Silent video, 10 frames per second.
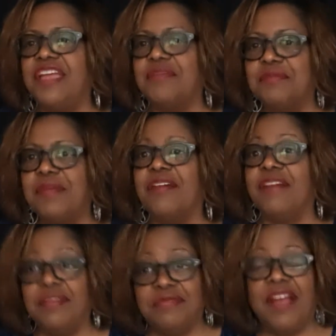But my
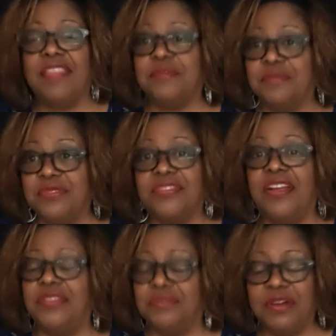grandfather was on
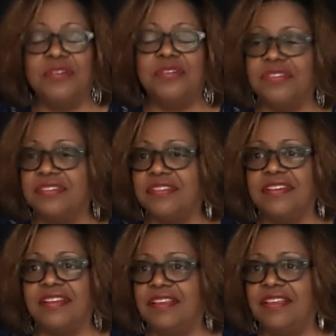the road
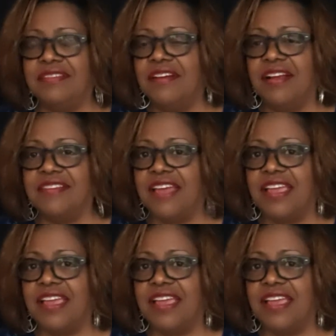uh, as long as I can